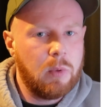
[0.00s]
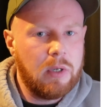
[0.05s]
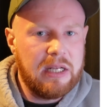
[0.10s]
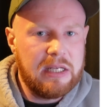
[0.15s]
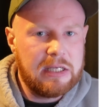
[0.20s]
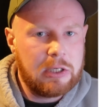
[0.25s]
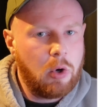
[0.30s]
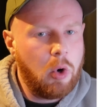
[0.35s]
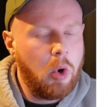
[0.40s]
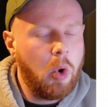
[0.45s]
when
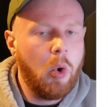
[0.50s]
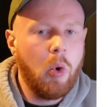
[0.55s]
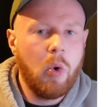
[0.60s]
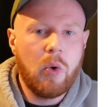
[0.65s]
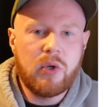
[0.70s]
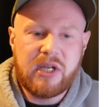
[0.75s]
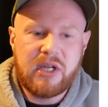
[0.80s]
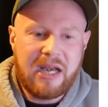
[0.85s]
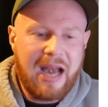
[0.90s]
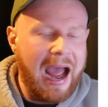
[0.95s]
he's
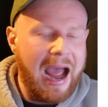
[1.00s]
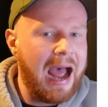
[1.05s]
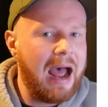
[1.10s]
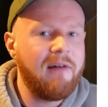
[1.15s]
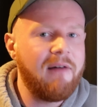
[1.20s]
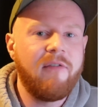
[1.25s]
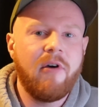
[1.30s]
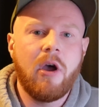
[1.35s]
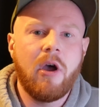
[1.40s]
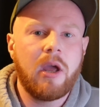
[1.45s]
causing
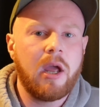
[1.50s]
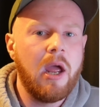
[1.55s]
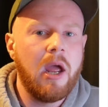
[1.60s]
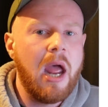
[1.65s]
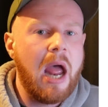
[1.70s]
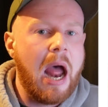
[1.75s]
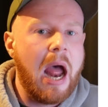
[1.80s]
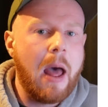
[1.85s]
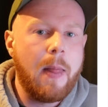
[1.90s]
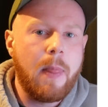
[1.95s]
havoc
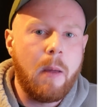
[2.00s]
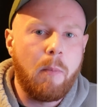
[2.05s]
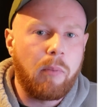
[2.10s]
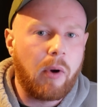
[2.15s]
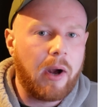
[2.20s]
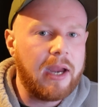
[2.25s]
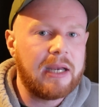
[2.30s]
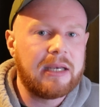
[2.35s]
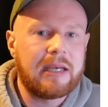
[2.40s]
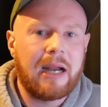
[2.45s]
at the
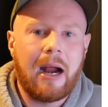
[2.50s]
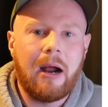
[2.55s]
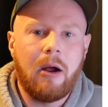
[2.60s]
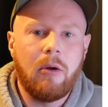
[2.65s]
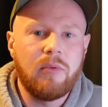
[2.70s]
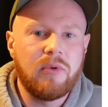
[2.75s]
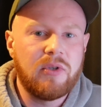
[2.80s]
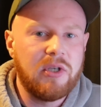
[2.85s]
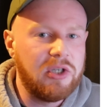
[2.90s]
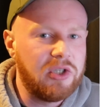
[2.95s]
breakdowns,